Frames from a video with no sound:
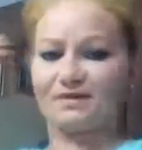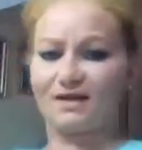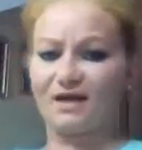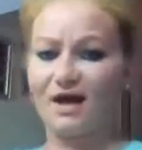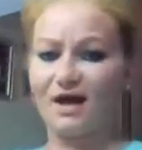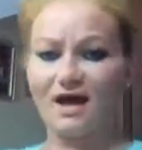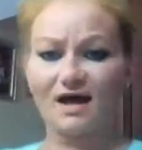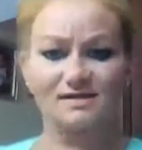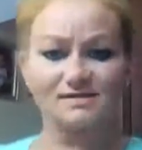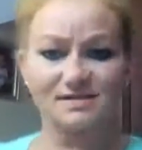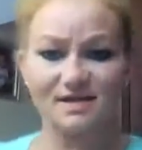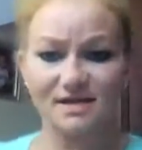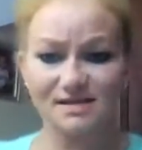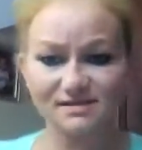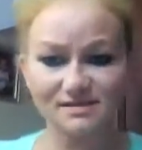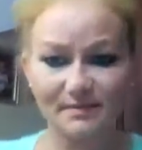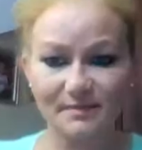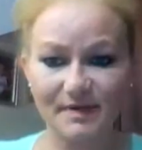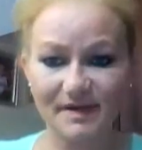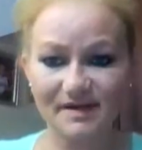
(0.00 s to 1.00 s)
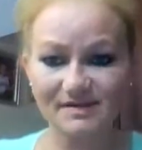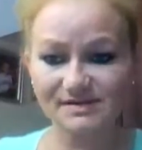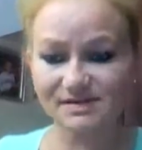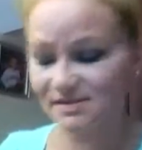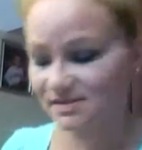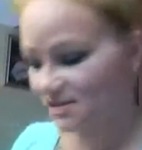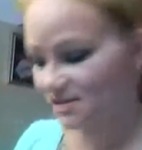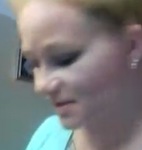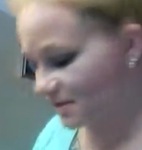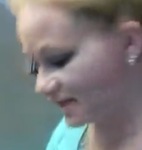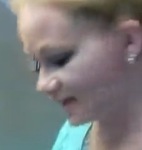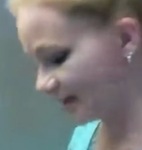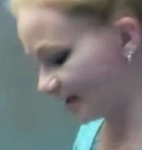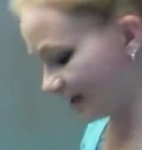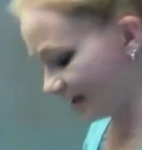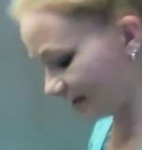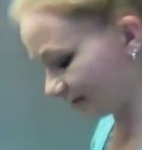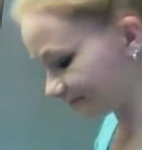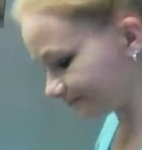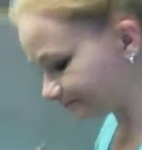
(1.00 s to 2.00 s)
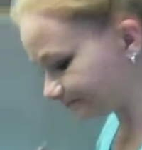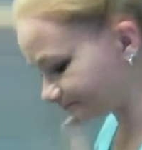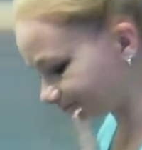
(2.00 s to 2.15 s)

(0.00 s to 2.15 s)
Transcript: guys, that's the best it's going to get.